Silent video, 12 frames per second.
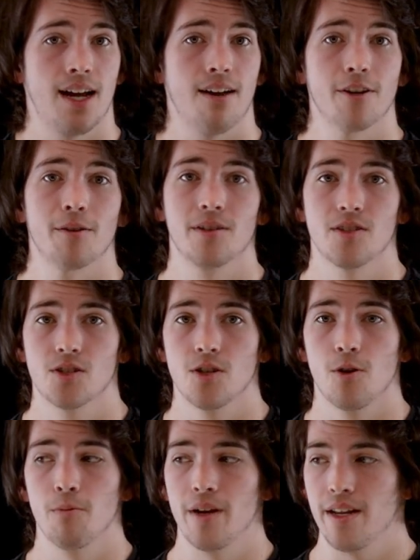having
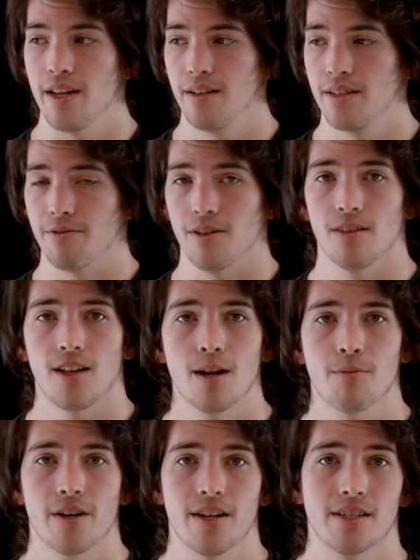so many different
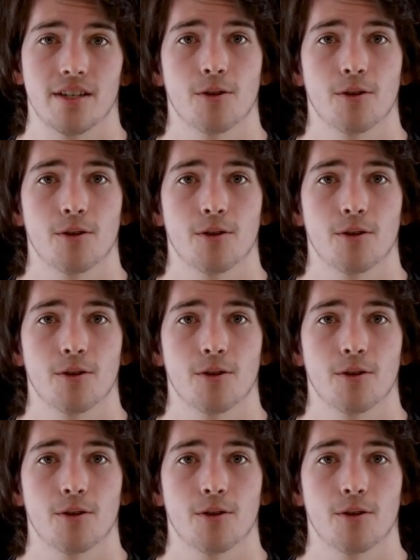libraries and